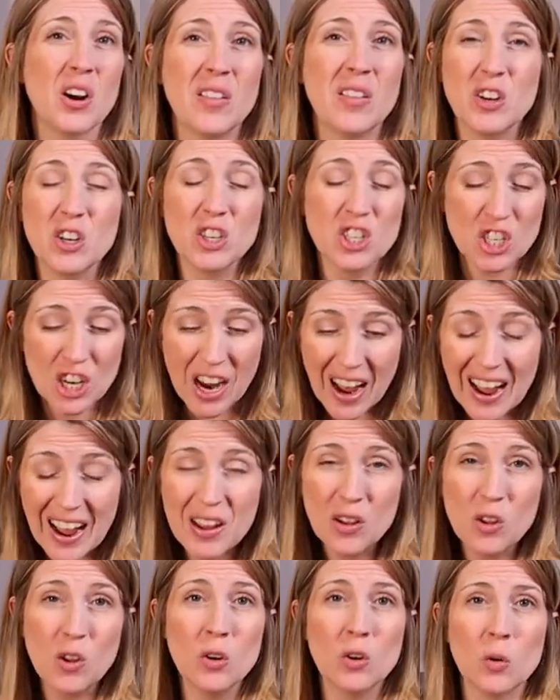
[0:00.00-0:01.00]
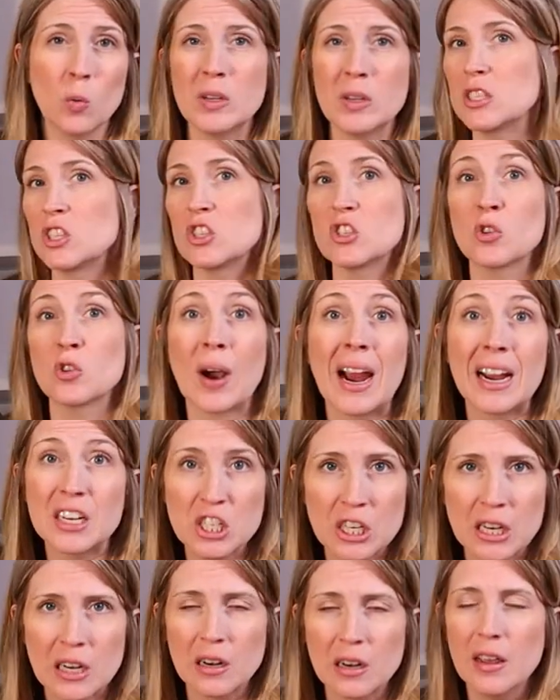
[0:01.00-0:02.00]
if your child was
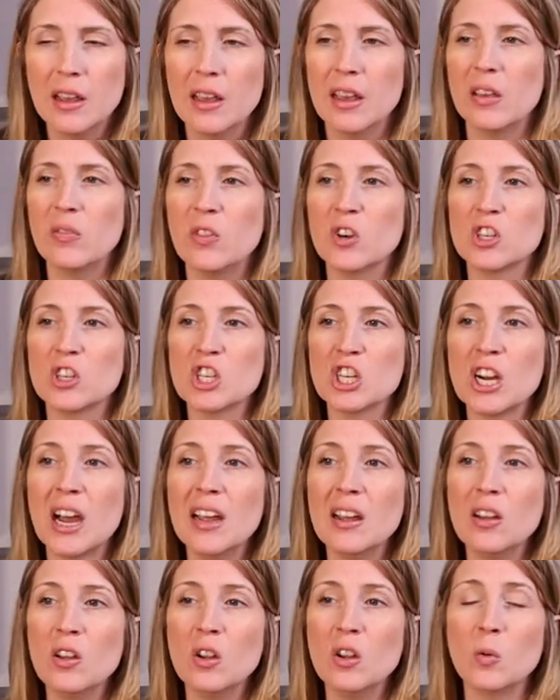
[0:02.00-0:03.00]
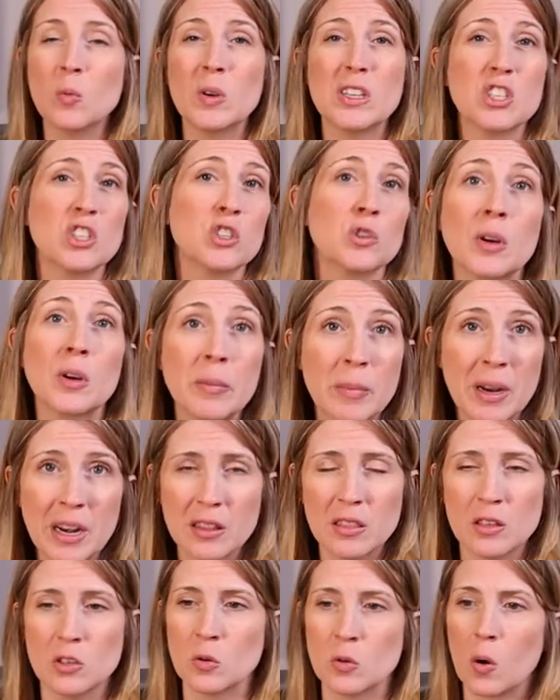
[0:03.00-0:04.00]
scratching, if your child was screaming
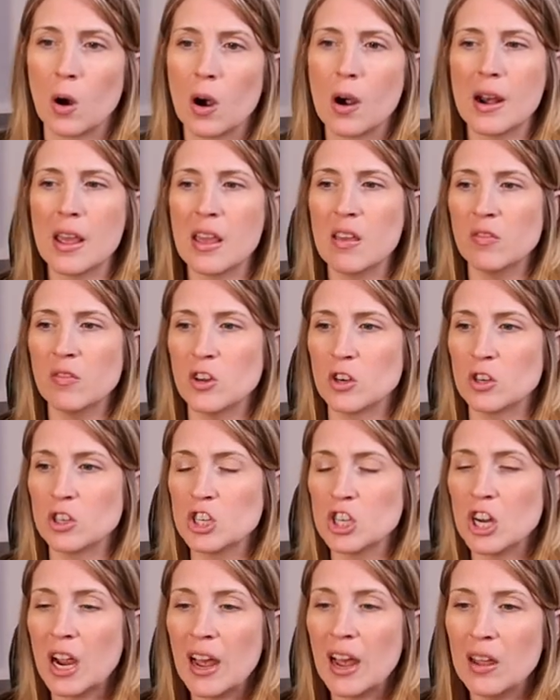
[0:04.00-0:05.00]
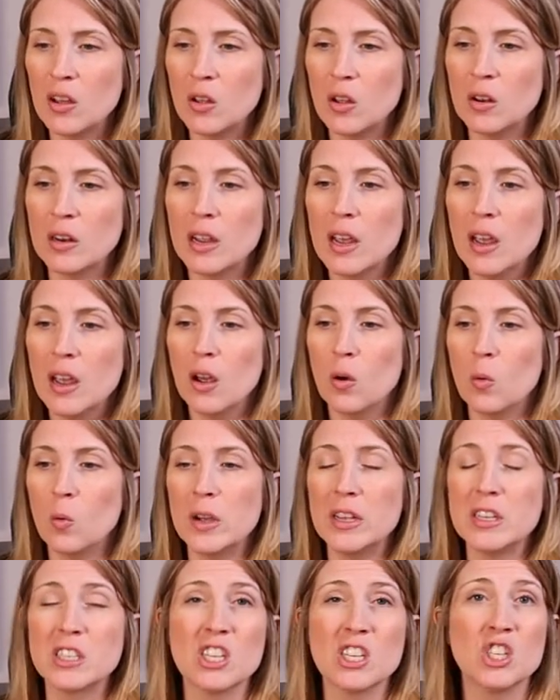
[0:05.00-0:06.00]
at the door, if your child
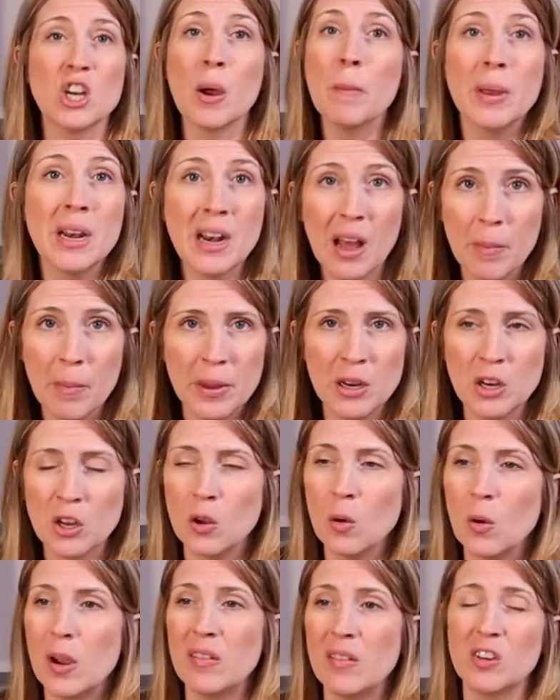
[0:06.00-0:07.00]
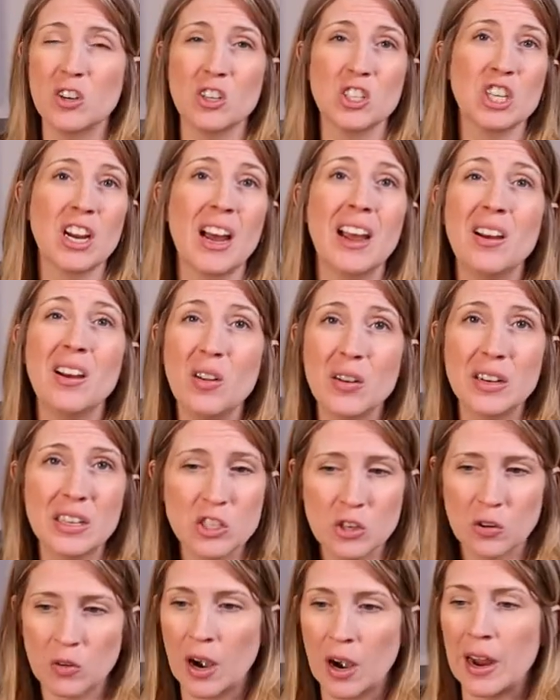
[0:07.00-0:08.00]
was jumping up at you, if your child
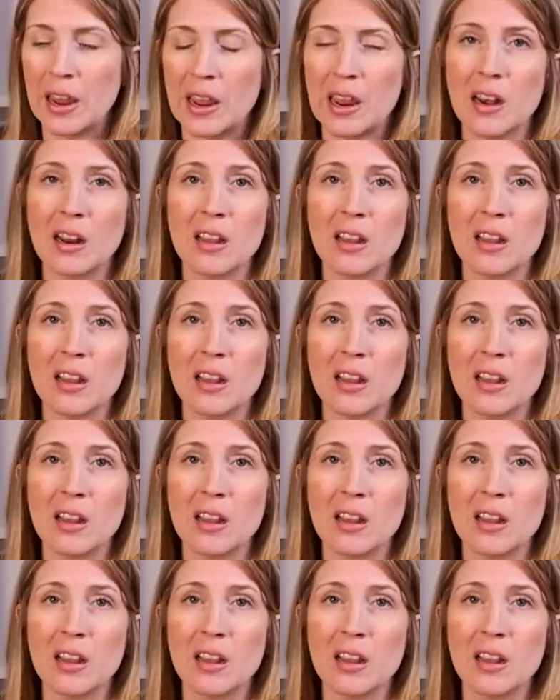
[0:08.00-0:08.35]
is crying,